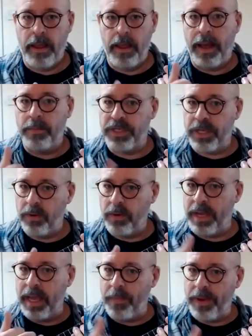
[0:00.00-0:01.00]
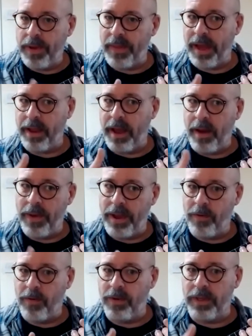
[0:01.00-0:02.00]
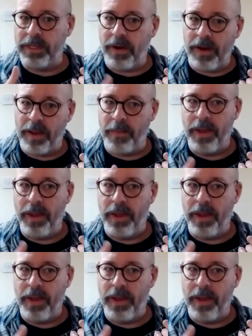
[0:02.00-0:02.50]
I'm still keeping that going all the time,